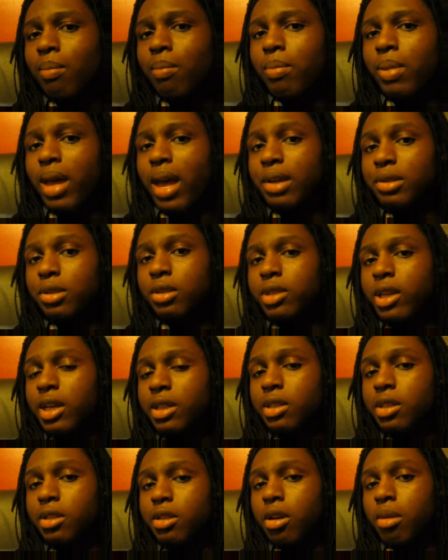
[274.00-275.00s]
but
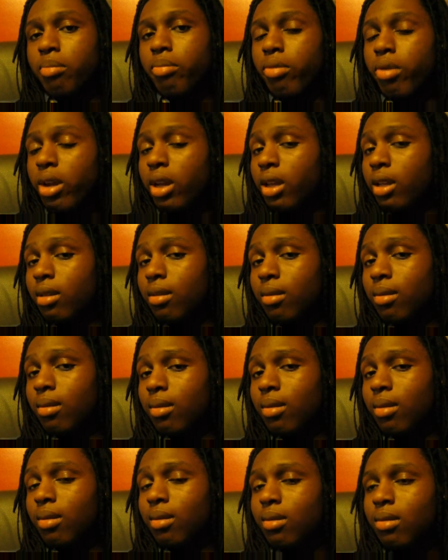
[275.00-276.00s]
exercises your brain
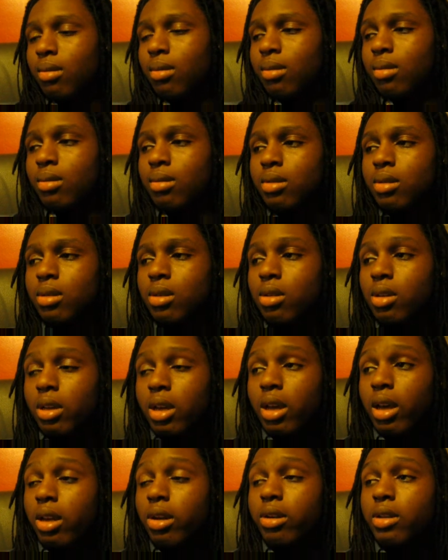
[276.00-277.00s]
so you
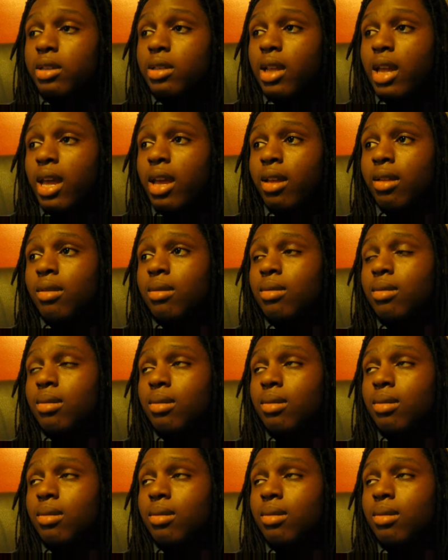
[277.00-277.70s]
can understand